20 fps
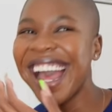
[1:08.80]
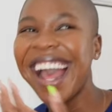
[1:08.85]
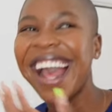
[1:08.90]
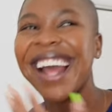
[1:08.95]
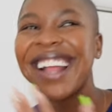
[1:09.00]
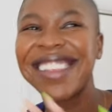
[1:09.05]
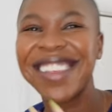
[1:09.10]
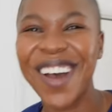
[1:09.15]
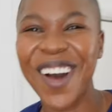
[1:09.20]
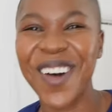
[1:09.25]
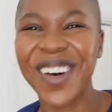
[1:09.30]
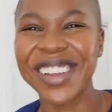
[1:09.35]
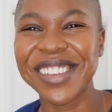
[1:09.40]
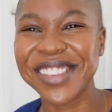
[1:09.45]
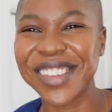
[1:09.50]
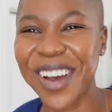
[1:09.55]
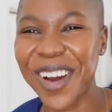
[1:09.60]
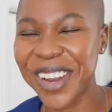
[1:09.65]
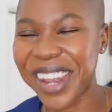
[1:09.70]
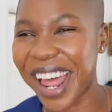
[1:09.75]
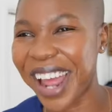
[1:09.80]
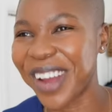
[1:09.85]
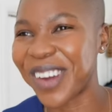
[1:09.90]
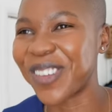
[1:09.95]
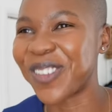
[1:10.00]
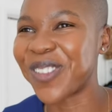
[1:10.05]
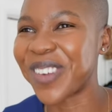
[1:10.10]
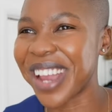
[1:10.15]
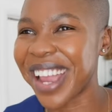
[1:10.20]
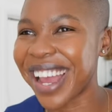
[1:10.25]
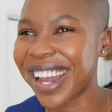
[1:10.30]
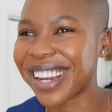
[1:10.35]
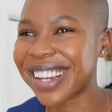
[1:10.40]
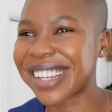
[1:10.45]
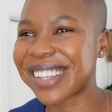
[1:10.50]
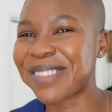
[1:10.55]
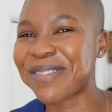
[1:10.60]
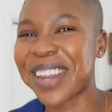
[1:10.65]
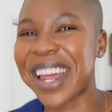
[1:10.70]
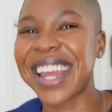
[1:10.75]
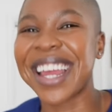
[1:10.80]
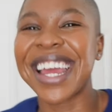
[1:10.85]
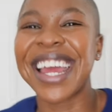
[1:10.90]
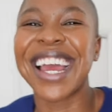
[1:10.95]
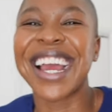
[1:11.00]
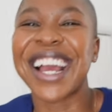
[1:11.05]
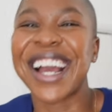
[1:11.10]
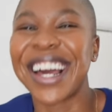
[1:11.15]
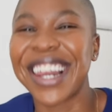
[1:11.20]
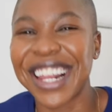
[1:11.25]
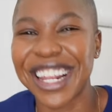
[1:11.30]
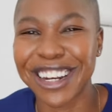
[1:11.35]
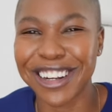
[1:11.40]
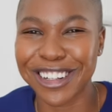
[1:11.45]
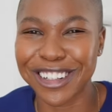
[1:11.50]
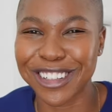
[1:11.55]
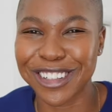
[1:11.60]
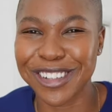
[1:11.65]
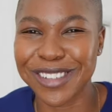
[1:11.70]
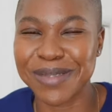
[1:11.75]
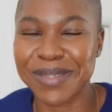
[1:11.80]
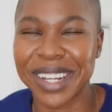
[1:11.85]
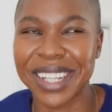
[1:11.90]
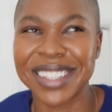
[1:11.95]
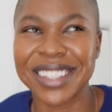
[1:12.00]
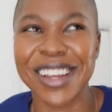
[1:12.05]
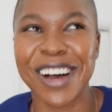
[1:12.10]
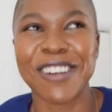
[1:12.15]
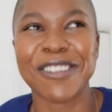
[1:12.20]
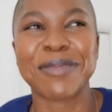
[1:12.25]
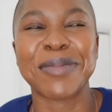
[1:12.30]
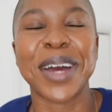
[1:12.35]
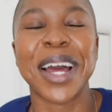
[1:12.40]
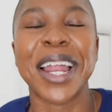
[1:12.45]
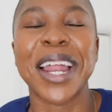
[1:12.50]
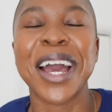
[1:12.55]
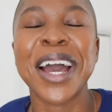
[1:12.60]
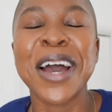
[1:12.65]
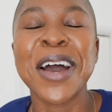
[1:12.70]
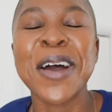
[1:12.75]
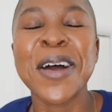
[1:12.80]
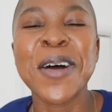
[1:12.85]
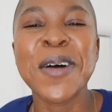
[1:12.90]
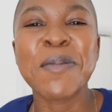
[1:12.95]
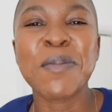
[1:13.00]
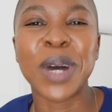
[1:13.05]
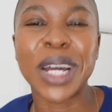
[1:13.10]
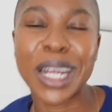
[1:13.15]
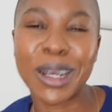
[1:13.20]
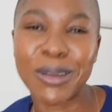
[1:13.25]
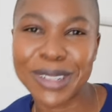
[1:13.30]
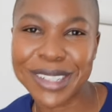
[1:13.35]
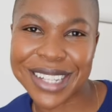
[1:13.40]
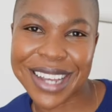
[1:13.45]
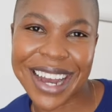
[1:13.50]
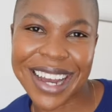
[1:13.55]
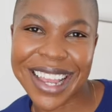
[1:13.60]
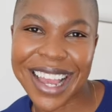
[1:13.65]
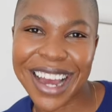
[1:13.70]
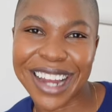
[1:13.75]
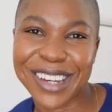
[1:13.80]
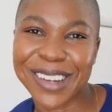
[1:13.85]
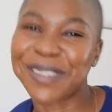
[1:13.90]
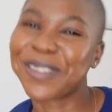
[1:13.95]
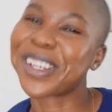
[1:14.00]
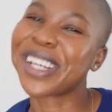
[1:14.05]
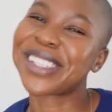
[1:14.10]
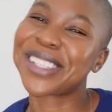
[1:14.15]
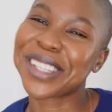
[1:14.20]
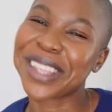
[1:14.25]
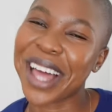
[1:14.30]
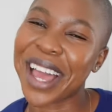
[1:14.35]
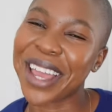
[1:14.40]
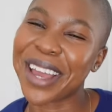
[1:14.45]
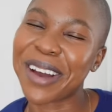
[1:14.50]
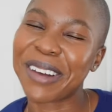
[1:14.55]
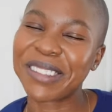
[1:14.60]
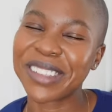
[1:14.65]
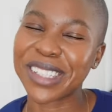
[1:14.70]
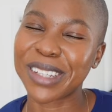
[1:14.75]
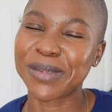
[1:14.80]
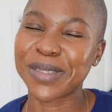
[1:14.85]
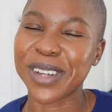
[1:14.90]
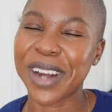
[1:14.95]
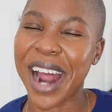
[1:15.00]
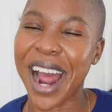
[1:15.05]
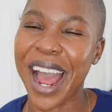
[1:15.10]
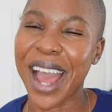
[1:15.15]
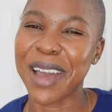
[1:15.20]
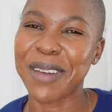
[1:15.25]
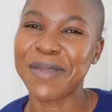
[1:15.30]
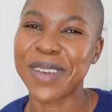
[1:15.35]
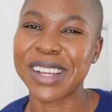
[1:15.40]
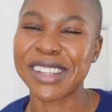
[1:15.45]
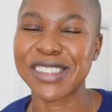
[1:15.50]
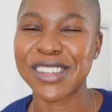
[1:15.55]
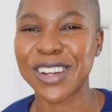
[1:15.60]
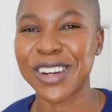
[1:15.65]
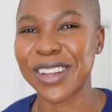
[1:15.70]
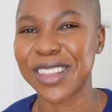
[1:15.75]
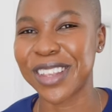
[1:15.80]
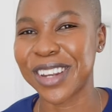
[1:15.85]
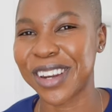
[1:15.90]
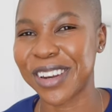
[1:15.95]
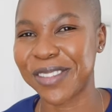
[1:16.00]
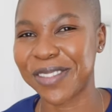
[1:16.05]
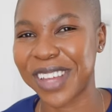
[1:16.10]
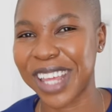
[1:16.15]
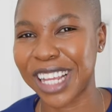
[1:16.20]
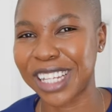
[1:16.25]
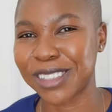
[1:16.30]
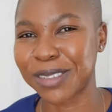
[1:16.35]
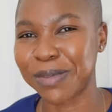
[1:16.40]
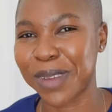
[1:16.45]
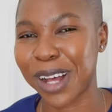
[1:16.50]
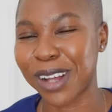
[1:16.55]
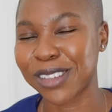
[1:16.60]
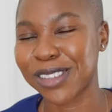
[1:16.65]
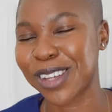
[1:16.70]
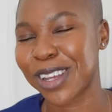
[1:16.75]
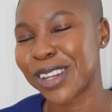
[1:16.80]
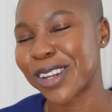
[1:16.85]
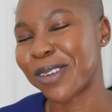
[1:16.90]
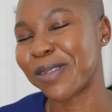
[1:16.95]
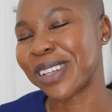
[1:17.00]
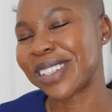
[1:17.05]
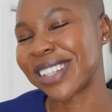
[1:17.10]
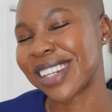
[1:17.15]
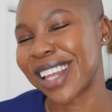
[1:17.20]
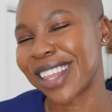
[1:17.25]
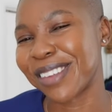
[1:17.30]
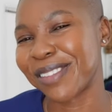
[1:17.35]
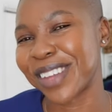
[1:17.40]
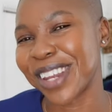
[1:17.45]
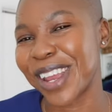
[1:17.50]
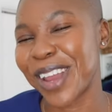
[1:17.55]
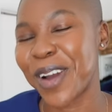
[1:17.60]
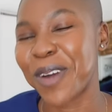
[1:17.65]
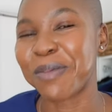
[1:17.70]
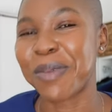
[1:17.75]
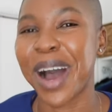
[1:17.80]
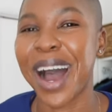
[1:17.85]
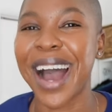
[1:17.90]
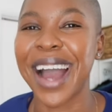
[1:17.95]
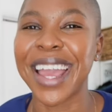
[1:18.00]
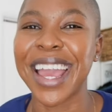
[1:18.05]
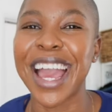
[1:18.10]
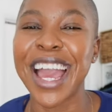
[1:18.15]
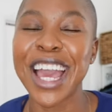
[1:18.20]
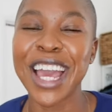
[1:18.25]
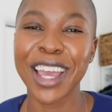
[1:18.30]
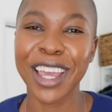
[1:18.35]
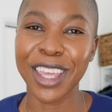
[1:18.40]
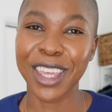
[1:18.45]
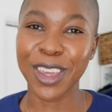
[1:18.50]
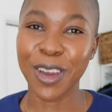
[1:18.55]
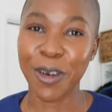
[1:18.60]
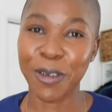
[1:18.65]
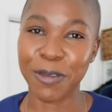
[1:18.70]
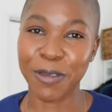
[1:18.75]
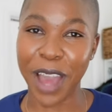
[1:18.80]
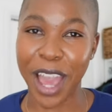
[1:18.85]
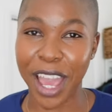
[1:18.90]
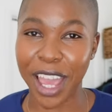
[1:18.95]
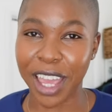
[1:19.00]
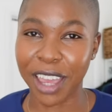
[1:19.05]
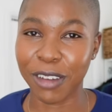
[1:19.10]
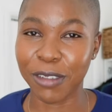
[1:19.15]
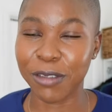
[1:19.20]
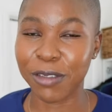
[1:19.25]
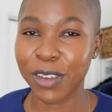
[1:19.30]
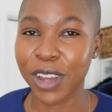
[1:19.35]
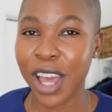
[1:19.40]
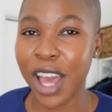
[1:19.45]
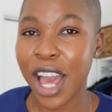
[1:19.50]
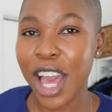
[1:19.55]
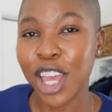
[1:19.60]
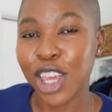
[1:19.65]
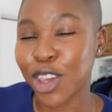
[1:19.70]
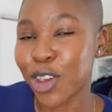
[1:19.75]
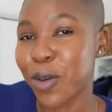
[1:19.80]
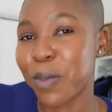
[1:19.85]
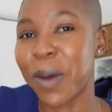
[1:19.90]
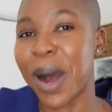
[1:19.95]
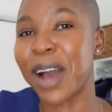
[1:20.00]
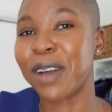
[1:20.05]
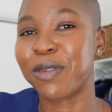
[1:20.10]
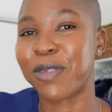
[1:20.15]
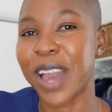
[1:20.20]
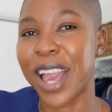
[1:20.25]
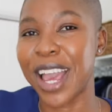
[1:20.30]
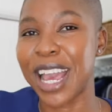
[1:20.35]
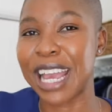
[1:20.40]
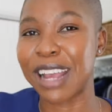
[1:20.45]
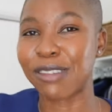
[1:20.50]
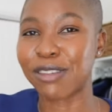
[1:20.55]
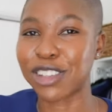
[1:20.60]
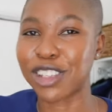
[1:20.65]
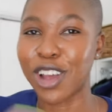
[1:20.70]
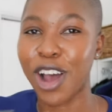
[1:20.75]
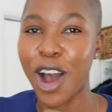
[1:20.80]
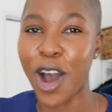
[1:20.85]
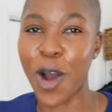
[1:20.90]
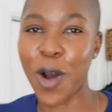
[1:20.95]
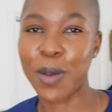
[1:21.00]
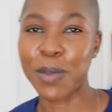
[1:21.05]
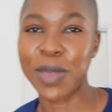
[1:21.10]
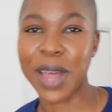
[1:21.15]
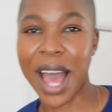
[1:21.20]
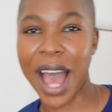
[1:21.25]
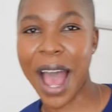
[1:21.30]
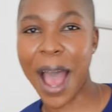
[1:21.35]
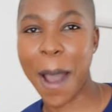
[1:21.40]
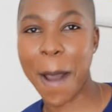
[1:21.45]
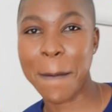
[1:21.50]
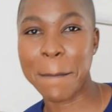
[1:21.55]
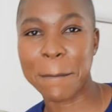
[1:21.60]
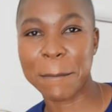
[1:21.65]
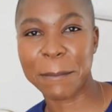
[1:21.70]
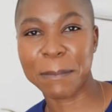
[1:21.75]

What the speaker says: it's always so, like, weird because I'm, like, gotta introduce myself, but my name is Yaya. Don't forget to like, comment, subscribe, and turn on the notification bell so you don't miss another video by your fave. You my fave, so I hope that,